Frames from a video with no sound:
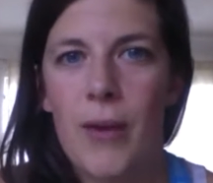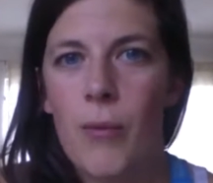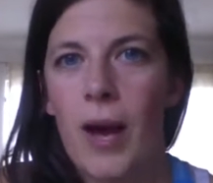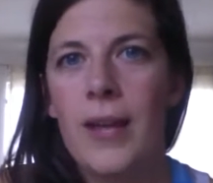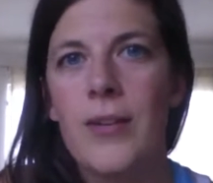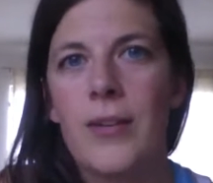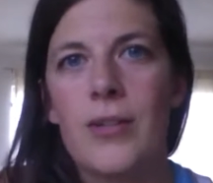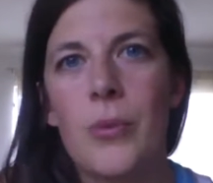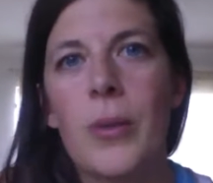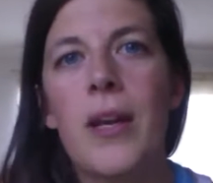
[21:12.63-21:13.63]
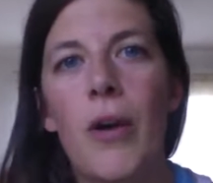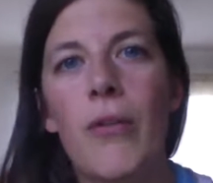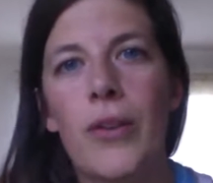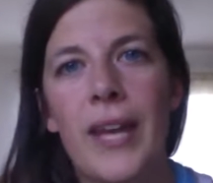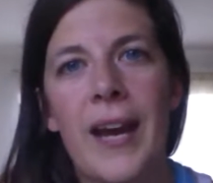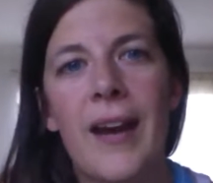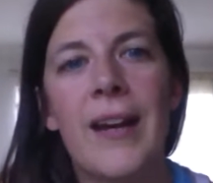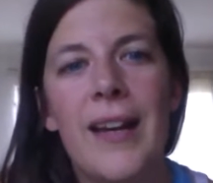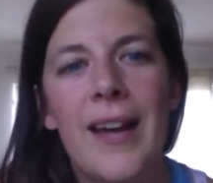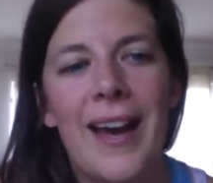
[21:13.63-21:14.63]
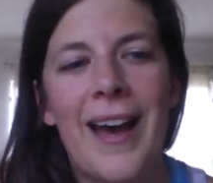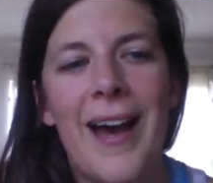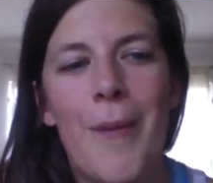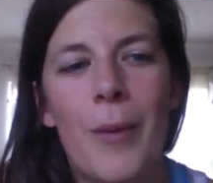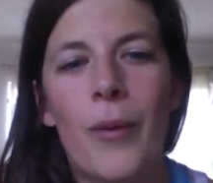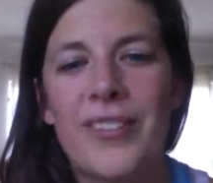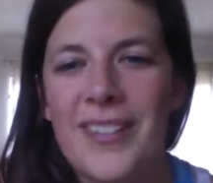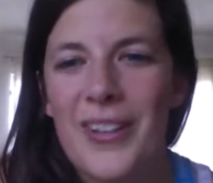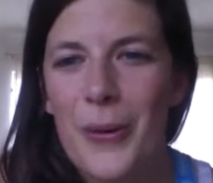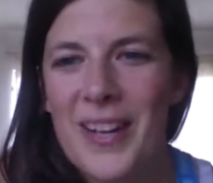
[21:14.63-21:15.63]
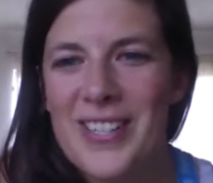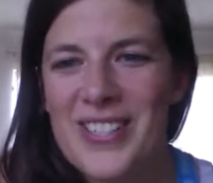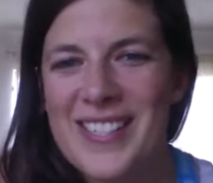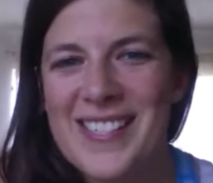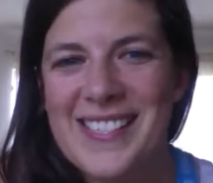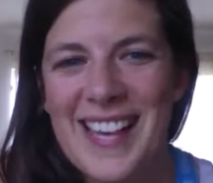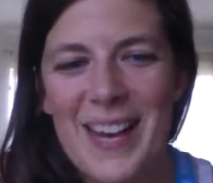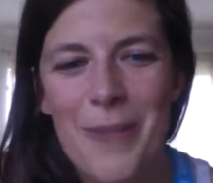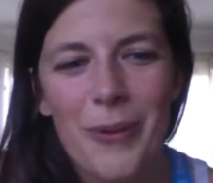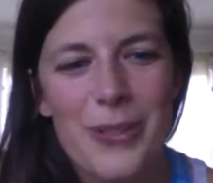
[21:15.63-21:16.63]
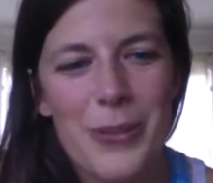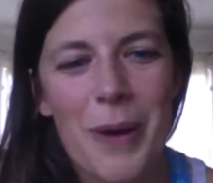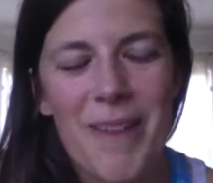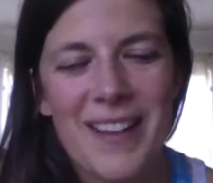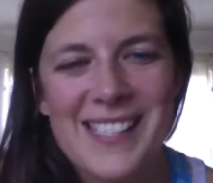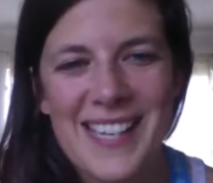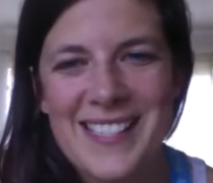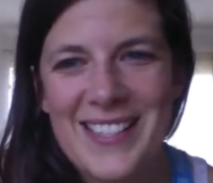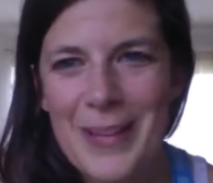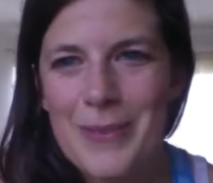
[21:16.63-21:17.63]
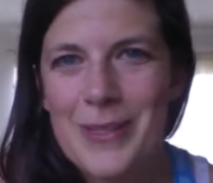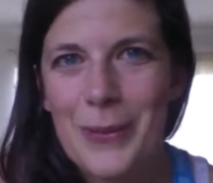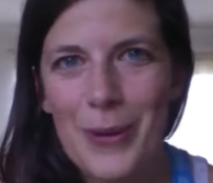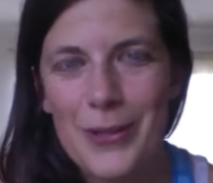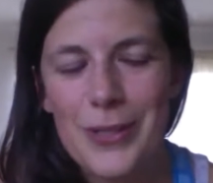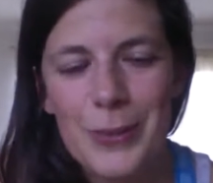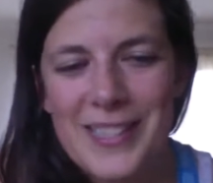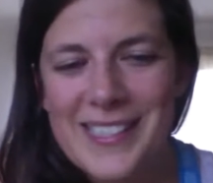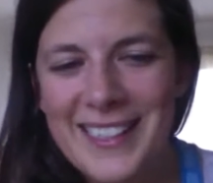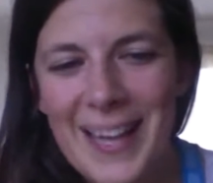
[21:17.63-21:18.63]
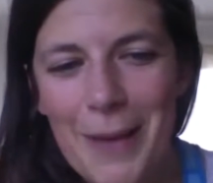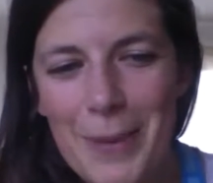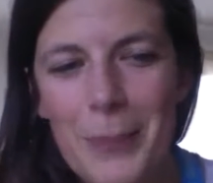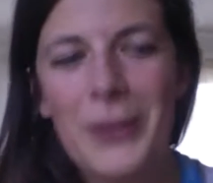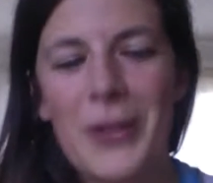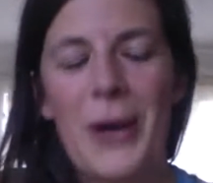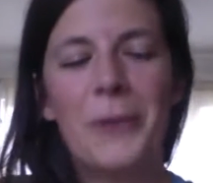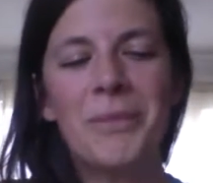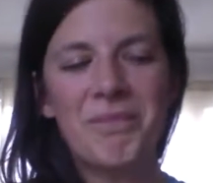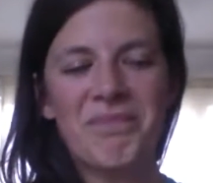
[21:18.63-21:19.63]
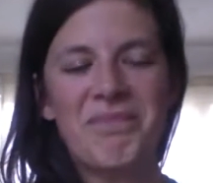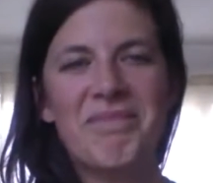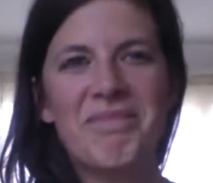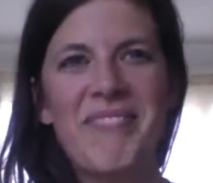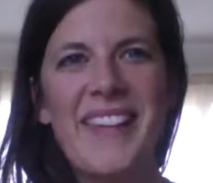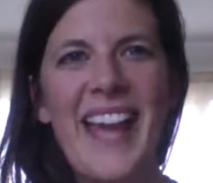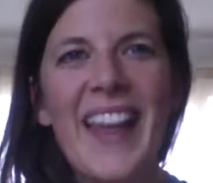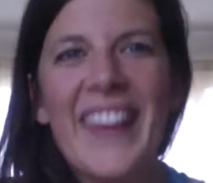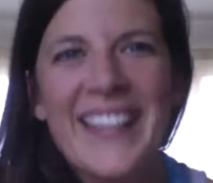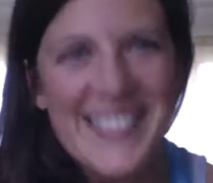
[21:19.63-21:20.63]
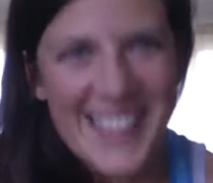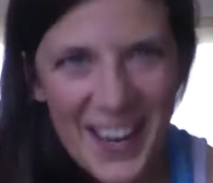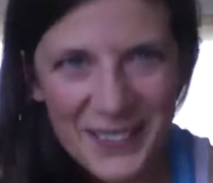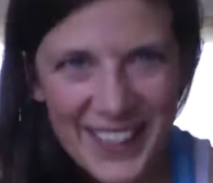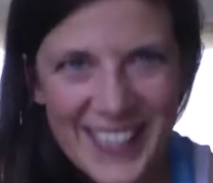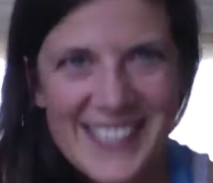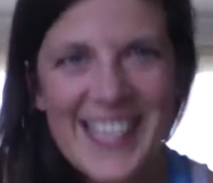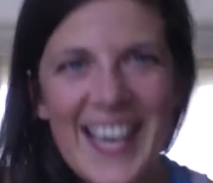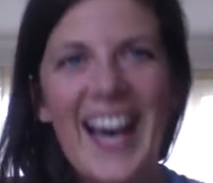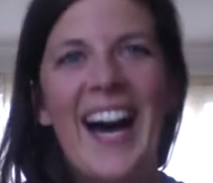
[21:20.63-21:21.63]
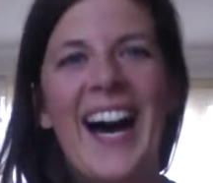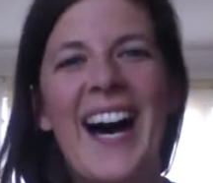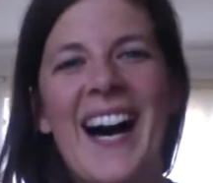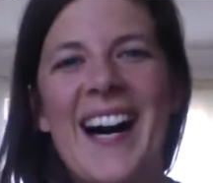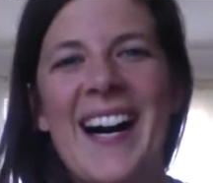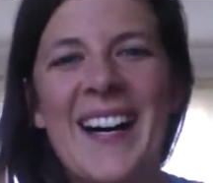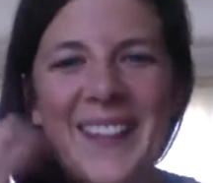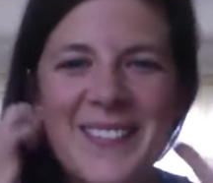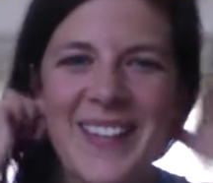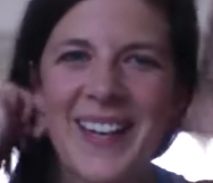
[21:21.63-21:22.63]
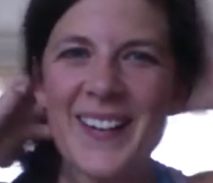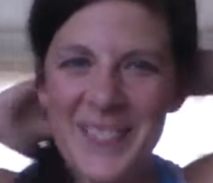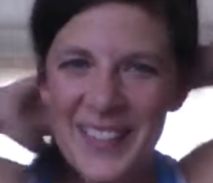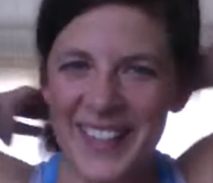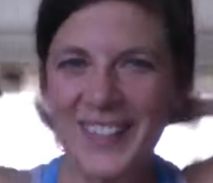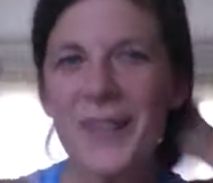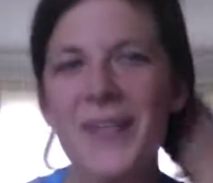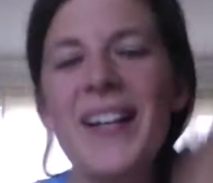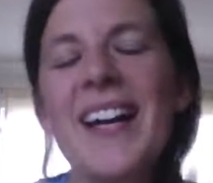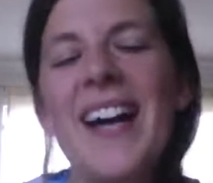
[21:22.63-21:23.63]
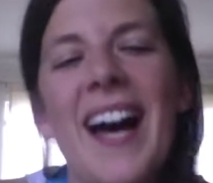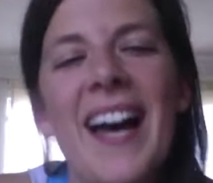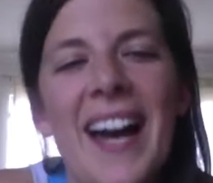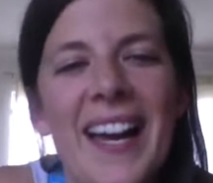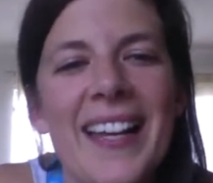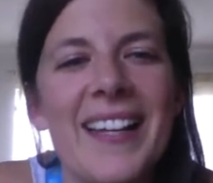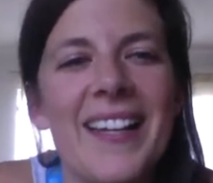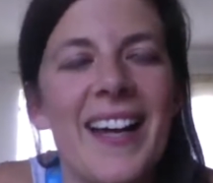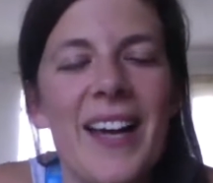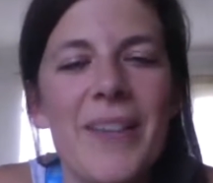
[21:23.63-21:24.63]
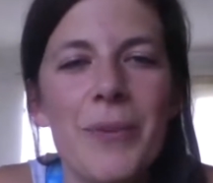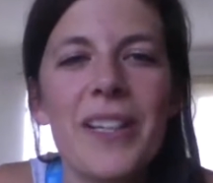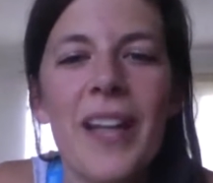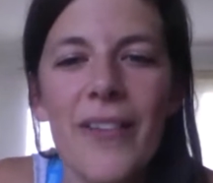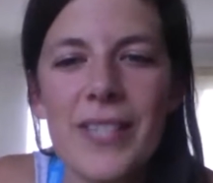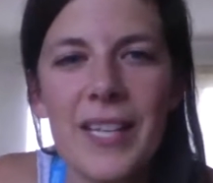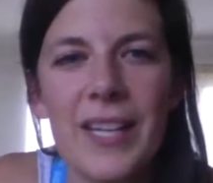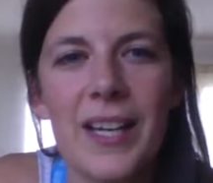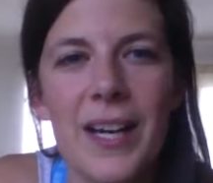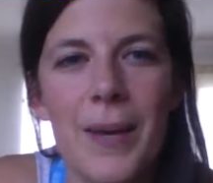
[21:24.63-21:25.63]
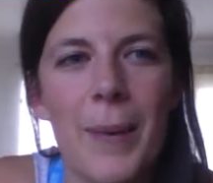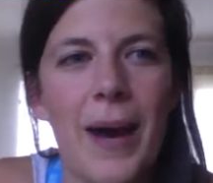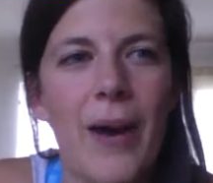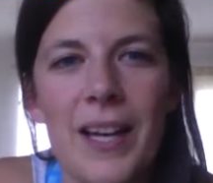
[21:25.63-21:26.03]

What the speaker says: You can tweet over there, and we'll see your questions and we'll do our best to answer them. So I just wanted to let people know how they could chat with us. But I would love to hear about